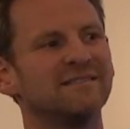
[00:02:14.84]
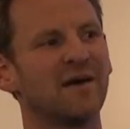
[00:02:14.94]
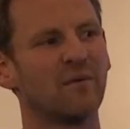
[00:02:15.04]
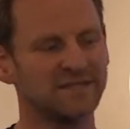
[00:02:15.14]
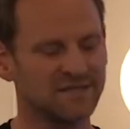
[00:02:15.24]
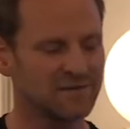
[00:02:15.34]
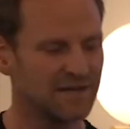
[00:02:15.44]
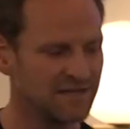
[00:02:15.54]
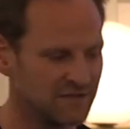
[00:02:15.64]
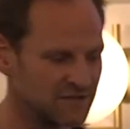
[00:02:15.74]
wanted to talk
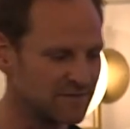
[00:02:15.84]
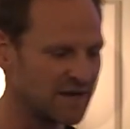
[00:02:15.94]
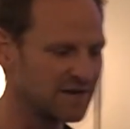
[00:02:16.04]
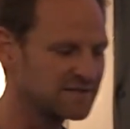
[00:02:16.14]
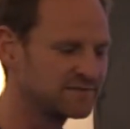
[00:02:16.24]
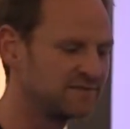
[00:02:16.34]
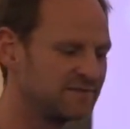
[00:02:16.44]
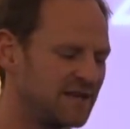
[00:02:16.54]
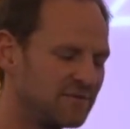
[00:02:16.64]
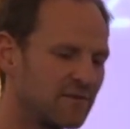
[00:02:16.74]
about leadership, but I also
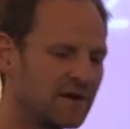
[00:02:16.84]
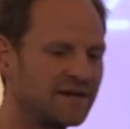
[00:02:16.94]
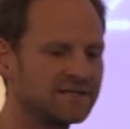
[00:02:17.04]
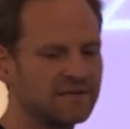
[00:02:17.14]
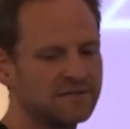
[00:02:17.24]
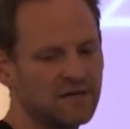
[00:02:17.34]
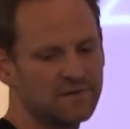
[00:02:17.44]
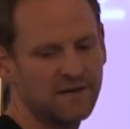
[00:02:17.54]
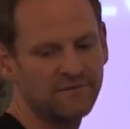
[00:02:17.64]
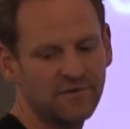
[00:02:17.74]
didn't want to necessarily talk
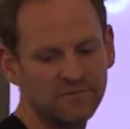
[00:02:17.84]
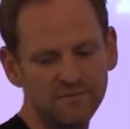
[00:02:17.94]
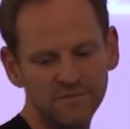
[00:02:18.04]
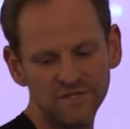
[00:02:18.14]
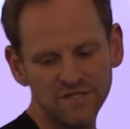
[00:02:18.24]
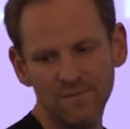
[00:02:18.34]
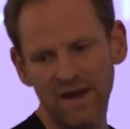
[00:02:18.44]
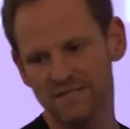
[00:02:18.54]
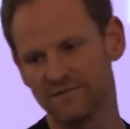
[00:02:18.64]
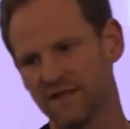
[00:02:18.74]
about it from just a
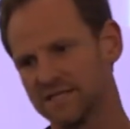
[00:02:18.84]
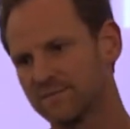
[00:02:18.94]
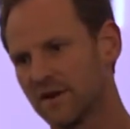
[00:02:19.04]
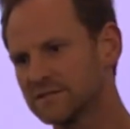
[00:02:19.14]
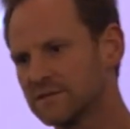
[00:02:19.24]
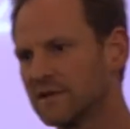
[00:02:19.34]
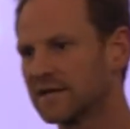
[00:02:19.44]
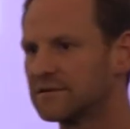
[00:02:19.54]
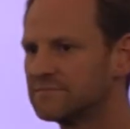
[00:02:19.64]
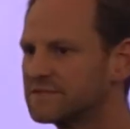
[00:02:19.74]
positive lens, but also
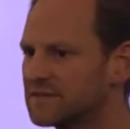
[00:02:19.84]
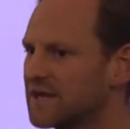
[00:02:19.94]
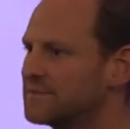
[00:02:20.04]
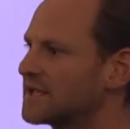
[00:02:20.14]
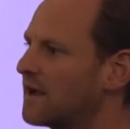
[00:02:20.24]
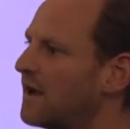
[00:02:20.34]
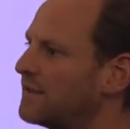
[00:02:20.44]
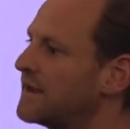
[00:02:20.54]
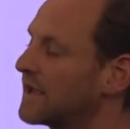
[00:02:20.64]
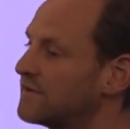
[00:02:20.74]
like sometimes on
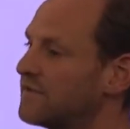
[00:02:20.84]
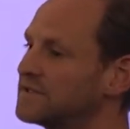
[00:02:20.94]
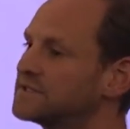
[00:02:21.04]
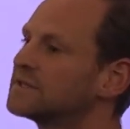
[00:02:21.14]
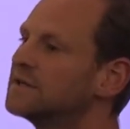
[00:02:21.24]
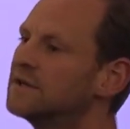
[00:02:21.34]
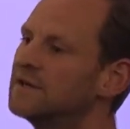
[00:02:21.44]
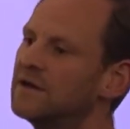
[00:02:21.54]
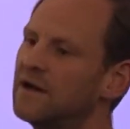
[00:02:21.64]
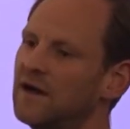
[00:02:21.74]
the negative lens,
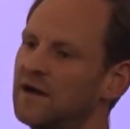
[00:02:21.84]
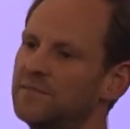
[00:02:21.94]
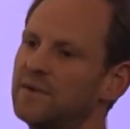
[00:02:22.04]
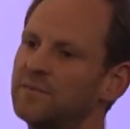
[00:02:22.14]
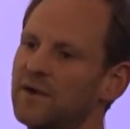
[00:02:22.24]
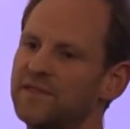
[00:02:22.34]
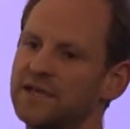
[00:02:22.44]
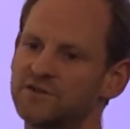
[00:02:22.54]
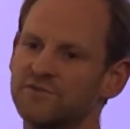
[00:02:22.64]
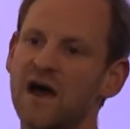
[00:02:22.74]
and when
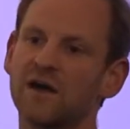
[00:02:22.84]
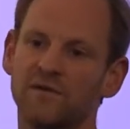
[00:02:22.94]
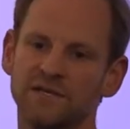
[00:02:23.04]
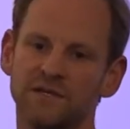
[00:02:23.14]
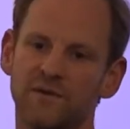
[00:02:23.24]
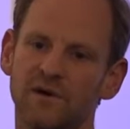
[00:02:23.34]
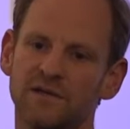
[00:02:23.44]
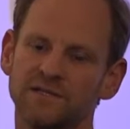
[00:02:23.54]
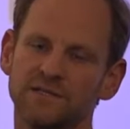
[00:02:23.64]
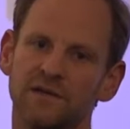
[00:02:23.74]
things are not going so well.
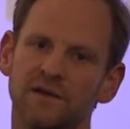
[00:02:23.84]
Because